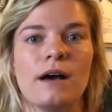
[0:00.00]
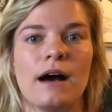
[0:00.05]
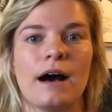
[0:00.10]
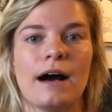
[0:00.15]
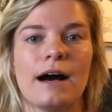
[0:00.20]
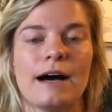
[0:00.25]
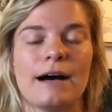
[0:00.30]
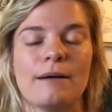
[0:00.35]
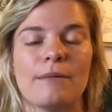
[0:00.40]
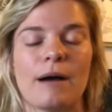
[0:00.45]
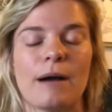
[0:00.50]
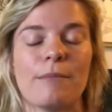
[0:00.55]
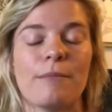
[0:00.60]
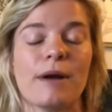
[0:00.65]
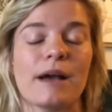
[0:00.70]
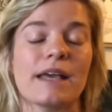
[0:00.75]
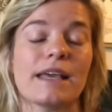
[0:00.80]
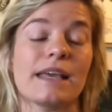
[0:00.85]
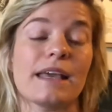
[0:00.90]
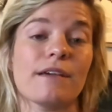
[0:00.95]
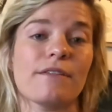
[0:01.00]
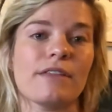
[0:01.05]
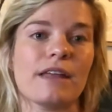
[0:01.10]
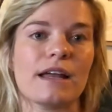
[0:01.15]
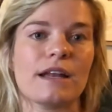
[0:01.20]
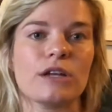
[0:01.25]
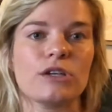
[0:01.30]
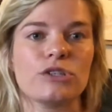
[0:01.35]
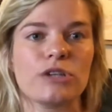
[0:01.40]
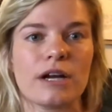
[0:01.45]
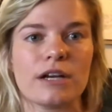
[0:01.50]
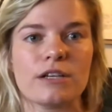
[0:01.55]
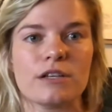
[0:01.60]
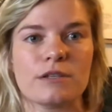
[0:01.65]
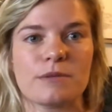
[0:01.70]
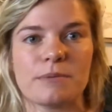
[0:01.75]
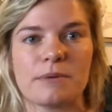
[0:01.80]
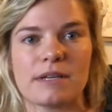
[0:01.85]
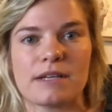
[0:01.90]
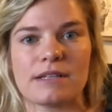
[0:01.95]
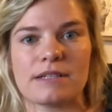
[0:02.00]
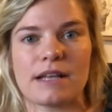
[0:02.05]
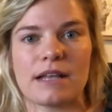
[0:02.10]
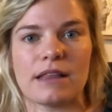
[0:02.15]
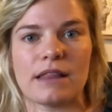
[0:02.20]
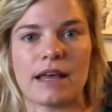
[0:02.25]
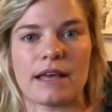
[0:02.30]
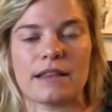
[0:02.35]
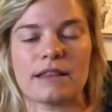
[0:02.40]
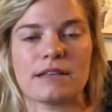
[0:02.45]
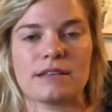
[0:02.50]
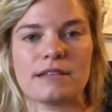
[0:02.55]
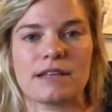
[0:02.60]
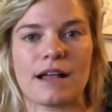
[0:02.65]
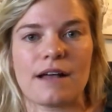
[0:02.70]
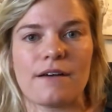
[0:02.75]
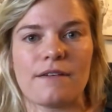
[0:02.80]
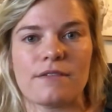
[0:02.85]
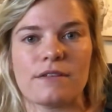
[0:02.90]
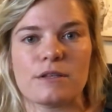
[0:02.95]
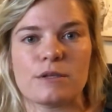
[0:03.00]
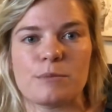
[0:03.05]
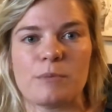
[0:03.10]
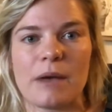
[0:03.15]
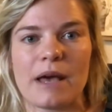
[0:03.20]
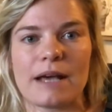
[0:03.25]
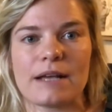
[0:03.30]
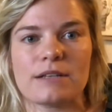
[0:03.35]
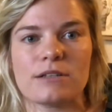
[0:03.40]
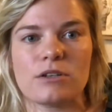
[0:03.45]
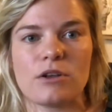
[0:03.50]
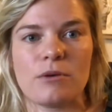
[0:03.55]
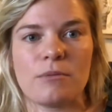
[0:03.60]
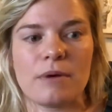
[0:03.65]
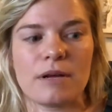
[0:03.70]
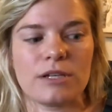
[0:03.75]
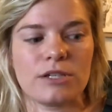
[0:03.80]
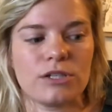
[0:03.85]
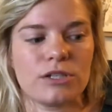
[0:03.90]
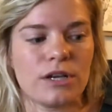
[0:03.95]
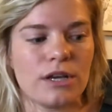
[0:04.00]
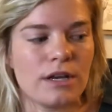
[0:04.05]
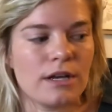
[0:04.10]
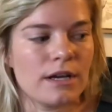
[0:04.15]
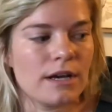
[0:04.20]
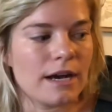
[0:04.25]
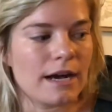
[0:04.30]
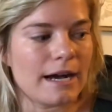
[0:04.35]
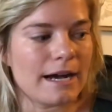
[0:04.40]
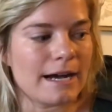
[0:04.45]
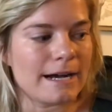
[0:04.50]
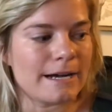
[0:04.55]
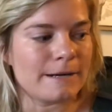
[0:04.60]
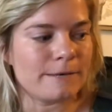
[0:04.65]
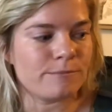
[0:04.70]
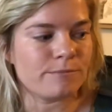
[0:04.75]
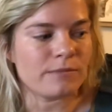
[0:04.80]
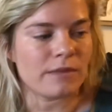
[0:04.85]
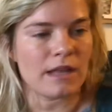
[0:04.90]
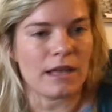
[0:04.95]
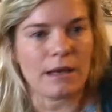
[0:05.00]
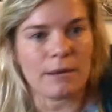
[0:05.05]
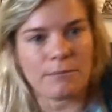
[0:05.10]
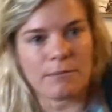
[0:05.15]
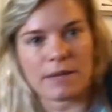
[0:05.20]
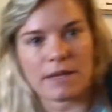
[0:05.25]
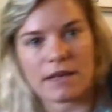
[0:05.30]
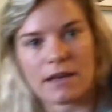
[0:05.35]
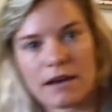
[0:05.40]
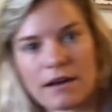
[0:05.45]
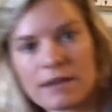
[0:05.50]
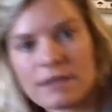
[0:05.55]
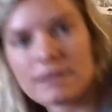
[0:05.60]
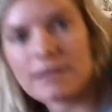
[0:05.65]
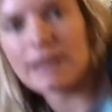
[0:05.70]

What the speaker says: I might give that a try just because I like the style of this bag so much. Because,